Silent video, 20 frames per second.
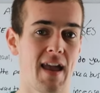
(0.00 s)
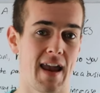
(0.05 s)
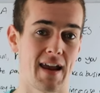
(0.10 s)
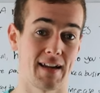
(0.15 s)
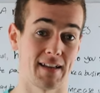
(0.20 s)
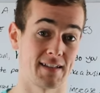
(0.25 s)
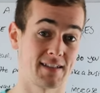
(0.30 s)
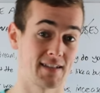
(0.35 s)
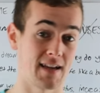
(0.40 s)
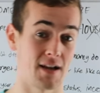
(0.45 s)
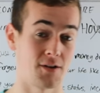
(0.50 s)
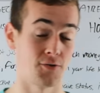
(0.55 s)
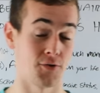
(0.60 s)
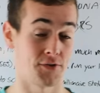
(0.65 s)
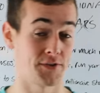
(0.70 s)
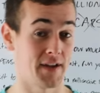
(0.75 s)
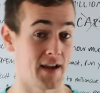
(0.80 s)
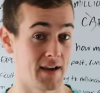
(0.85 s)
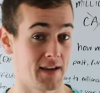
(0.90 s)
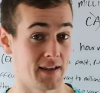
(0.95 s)
and instead
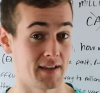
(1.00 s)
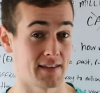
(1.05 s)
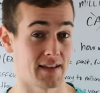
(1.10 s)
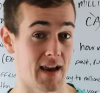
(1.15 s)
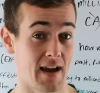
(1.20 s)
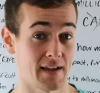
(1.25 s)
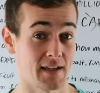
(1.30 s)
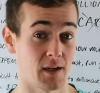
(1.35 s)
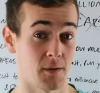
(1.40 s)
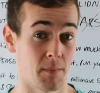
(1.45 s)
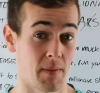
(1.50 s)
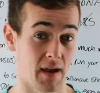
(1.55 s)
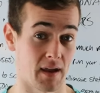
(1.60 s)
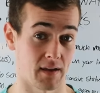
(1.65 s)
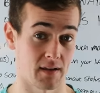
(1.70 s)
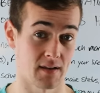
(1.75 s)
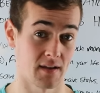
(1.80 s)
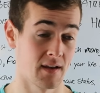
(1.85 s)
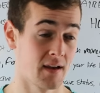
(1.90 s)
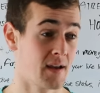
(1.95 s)
you're standing in line at a
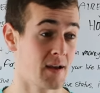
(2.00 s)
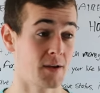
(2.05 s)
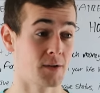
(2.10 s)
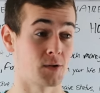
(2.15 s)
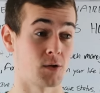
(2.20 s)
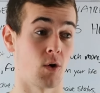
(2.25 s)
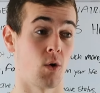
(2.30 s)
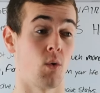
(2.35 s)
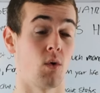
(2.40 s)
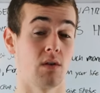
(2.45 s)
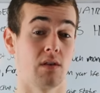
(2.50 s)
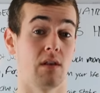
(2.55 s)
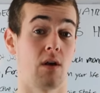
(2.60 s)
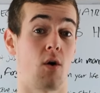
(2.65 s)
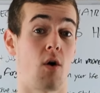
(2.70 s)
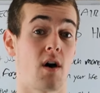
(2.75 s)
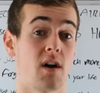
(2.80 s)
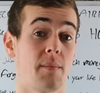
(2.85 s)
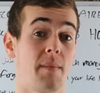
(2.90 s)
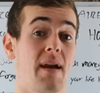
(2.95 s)
bank. So
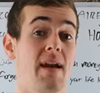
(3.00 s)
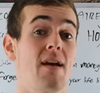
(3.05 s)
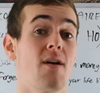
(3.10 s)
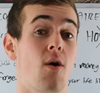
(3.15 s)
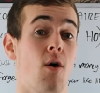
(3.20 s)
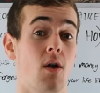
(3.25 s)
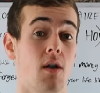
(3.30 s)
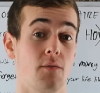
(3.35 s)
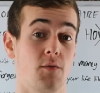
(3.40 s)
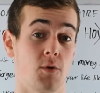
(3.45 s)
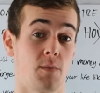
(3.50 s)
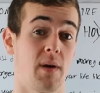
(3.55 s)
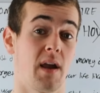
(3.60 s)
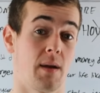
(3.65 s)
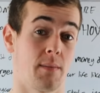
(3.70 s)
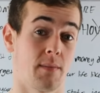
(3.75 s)
automate all of your